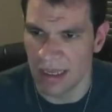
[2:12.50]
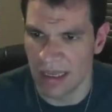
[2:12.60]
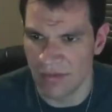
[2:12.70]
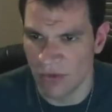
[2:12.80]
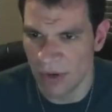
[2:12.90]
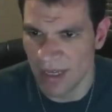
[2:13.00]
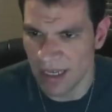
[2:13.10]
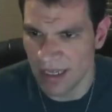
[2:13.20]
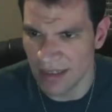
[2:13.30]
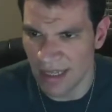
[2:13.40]
if
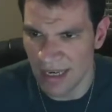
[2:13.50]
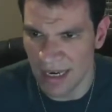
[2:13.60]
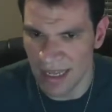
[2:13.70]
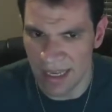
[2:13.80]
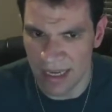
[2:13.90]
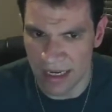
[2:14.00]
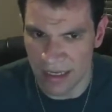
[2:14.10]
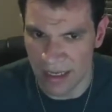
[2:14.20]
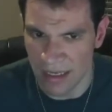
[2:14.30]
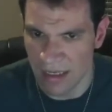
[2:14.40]
we
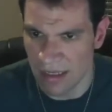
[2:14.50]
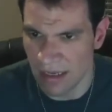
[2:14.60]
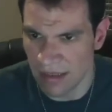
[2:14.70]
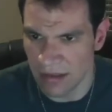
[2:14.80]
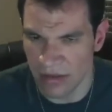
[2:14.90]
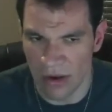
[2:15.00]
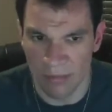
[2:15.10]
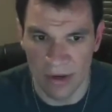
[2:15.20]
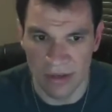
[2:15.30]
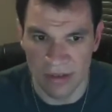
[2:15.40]
delete this
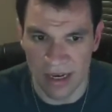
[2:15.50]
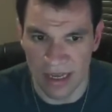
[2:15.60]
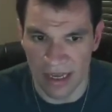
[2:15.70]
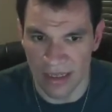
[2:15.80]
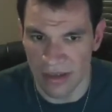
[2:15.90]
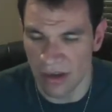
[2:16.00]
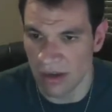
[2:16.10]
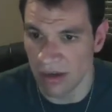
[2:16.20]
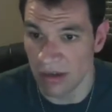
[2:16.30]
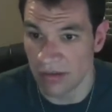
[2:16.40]
number that I
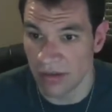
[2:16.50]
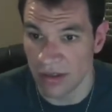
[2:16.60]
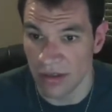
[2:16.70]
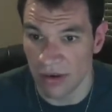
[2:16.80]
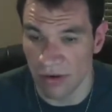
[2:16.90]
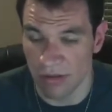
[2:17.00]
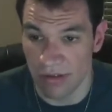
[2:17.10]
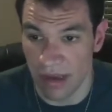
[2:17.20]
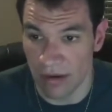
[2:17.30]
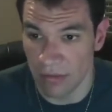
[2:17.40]
just
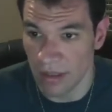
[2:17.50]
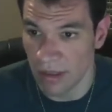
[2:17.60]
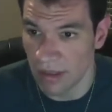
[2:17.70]
wrote out,